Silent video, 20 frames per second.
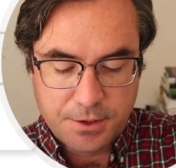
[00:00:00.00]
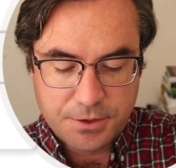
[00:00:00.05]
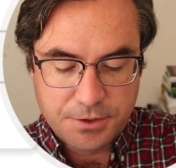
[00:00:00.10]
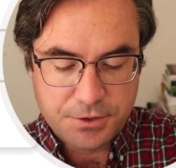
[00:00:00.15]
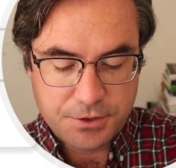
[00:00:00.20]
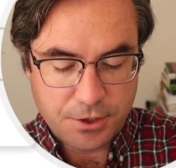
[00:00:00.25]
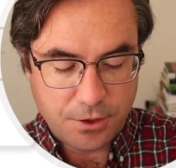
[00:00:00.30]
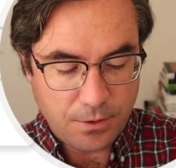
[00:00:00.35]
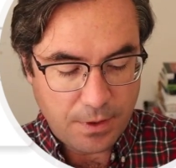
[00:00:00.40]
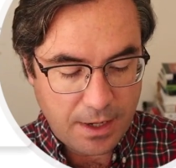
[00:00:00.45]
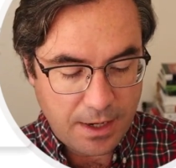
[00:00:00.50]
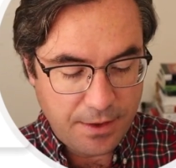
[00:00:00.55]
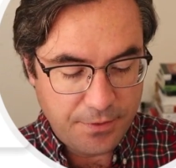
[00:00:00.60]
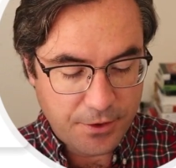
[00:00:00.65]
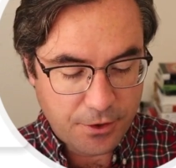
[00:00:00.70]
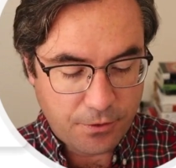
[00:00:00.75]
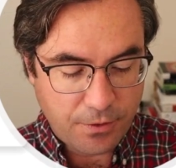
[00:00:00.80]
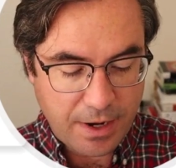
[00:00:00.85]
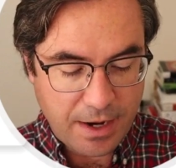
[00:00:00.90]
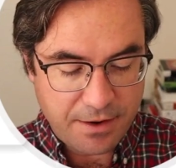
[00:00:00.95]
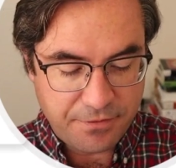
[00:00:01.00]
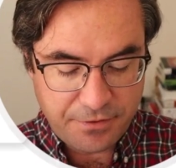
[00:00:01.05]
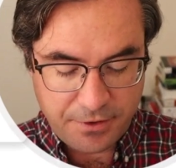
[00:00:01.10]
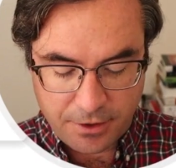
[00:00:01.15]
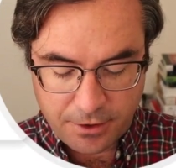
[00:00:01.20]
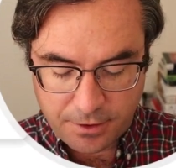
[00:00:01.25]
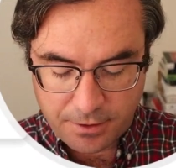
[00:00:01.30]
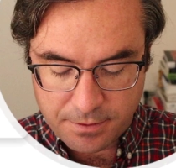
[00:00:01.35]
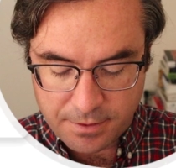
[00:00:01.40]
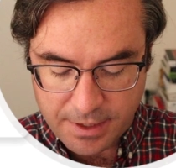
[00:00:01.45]
So on the graph
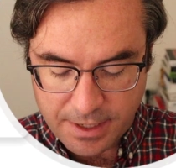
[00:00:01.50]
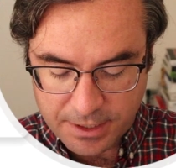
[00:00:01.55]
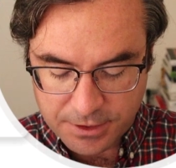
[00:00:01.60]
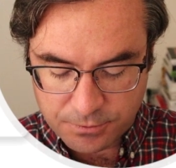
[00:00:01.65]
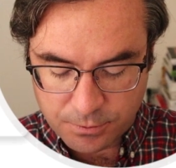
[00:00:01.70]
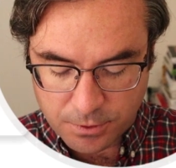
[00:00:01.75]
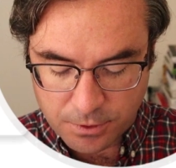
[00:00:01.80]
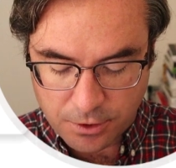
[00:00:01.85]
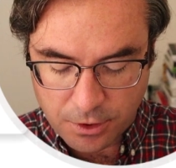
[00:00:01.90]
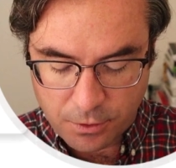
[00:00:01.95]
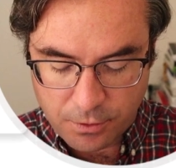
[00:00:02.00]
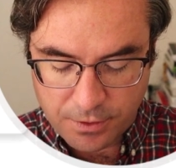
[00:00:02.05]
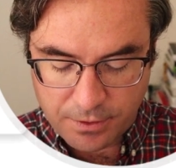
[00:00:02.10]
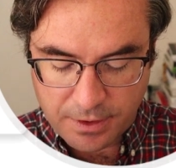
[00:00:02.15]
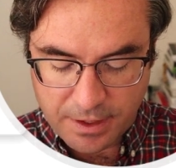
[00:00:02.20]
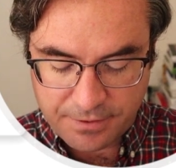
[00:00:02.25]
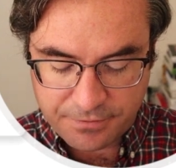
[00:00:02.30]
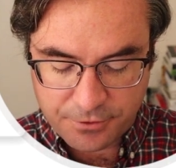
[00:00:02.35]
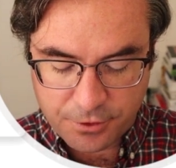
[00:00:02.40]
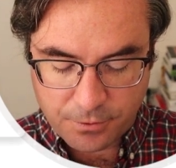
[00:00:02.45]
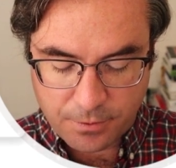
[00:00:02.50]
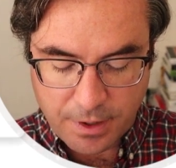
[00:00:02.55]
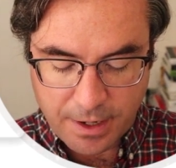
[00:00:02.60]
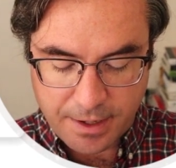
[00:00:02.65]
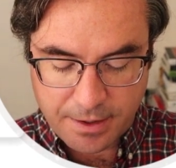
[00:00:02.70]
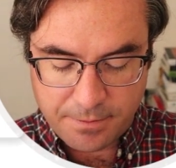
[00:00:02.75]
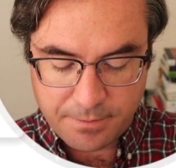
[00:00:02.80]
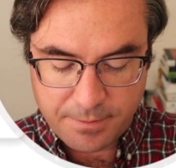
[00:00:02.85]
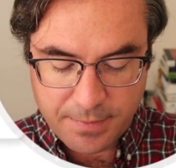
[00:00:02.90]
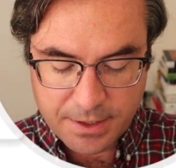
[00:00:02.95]
here, as we're going left to
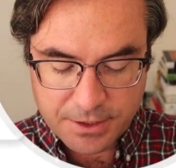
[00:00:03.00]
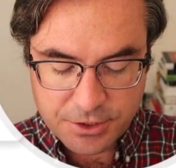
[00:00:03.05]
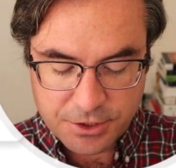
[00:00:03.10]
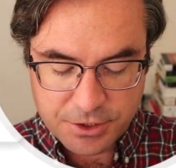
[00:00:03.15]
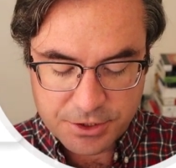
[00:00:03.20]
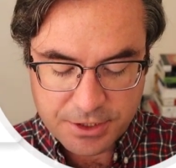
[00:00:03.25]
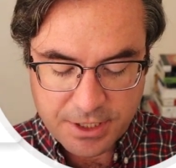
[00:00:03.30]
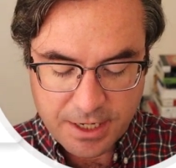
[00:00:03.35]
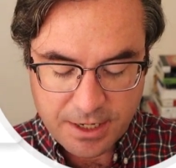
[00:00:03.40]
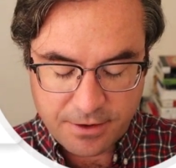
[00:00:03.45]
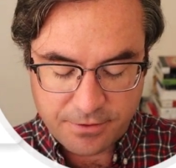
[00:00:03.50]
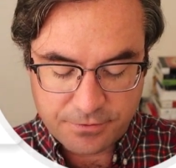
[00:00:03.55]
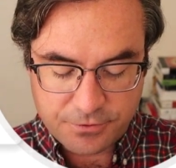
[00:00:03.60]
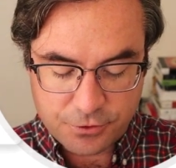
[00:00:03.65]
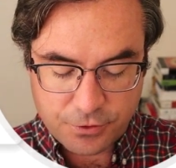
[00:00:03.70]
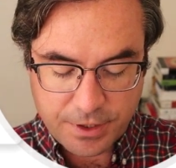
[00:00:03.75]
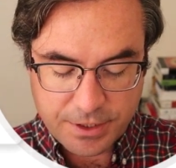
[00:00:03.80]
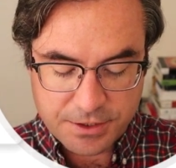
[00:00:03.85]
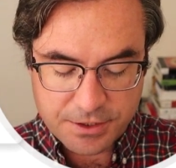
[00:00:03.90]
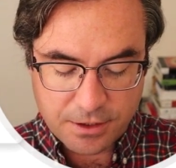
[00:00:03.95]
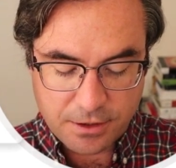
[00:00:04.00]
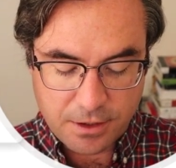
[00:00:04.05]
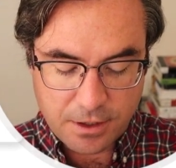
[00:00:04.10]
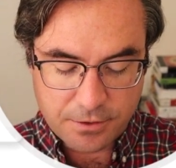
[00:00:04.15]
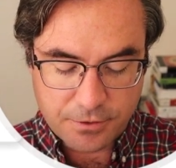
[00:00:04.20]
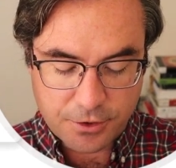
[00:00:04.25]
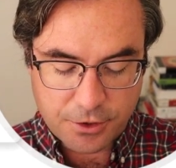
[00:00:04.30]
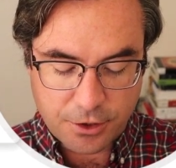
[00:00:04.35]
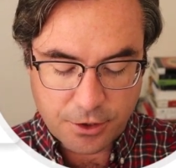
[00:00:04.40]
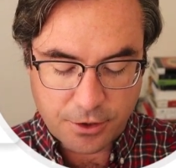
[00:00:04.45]
right, imagine just kind of tracing
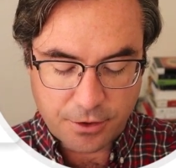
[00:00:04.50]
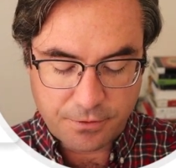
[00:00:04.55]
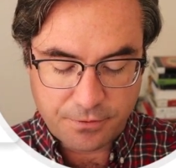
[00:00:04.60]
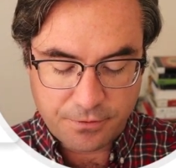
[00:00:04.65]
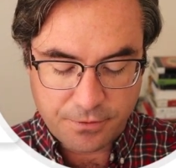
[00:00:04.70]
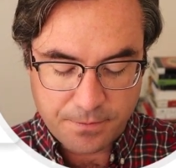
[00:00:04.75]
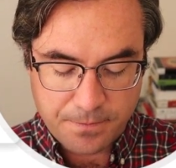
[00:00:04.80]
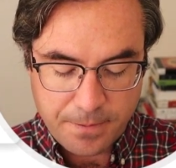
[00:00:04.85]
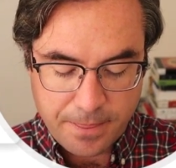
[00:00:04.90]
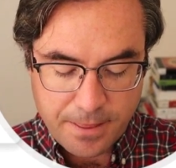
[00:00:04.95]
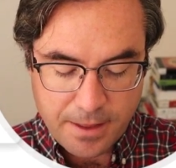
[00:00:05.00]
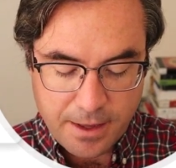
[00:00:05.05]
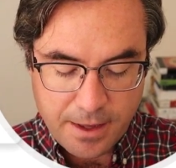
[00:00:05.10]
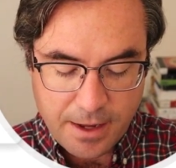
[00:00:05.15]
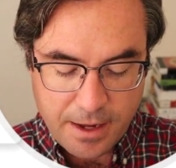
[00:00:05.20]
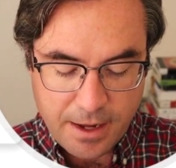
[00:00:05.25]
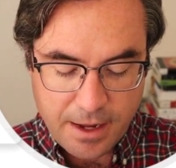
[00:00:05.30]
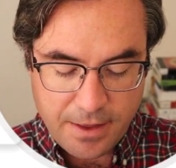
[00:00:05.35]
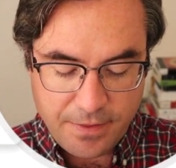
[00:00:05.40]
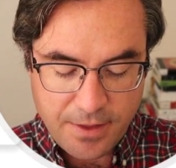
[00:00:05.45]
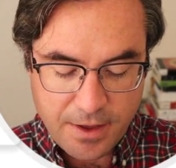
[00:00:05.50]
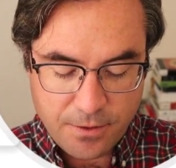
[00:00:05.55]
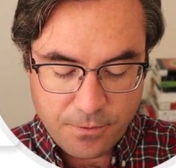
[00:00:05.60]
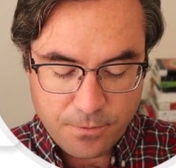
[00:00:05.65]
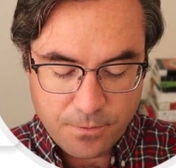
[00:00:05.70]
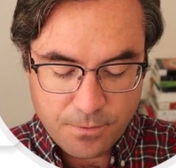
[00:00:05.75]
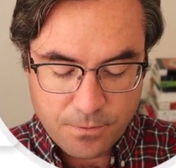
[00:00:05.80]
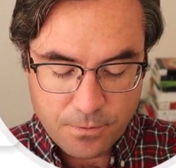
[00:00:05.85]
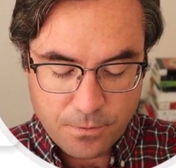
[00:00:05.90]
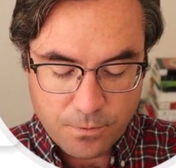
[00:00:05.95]
along the curve, and
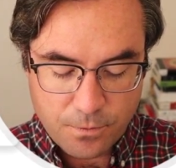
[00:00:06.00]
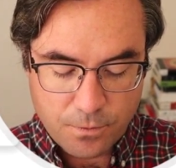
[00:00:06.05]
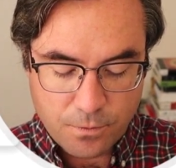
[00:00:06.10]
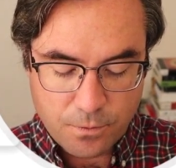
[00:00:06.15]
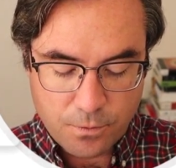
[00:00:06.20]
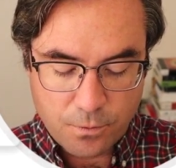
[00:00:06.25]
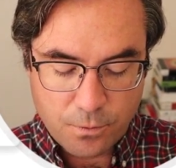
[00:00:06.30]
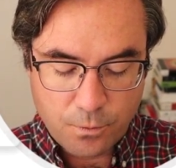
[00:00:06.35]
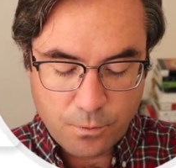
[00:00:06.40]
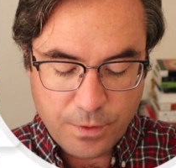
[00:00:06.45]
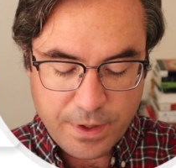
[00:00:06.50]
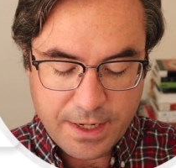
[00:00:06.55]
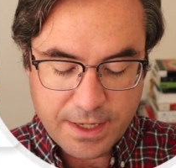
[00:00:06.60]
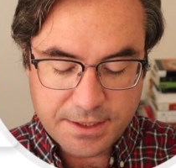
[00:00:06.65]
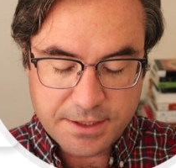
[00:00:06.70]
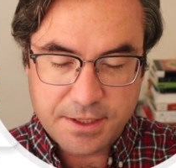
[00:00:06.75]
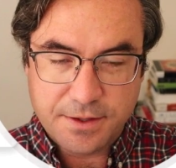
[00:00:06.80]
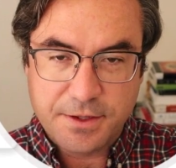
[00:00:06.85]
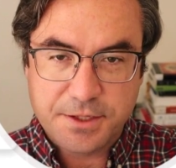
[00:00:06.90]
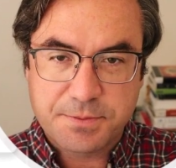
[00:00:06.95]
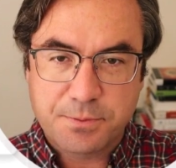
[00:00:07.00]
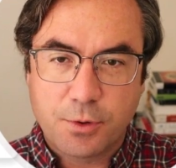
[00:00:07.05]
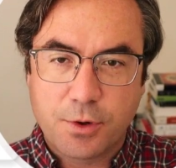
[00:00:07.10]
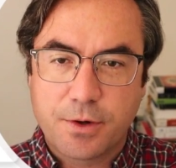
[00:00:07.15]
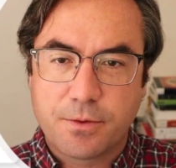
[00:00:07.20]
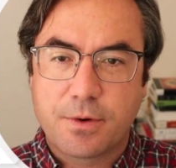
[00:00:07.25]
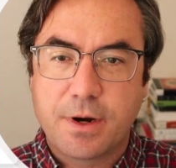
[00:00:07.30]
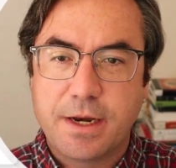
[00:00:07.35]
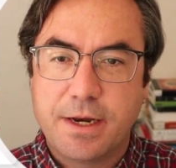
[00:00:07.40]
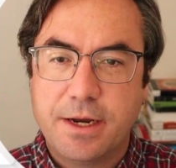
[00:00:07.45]
then we get to this
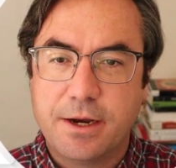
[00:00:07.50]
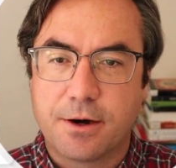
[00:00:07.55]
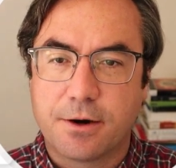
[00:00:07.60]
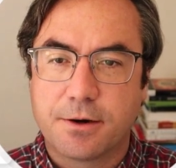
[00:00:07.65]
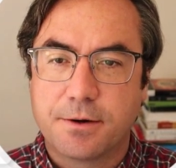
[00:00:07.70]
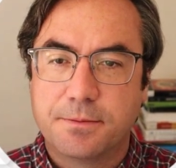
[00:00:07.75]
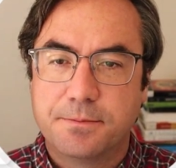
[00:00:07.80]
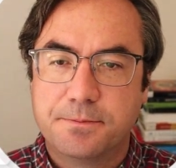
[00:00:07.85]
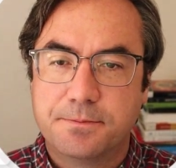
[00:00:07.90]
point right here.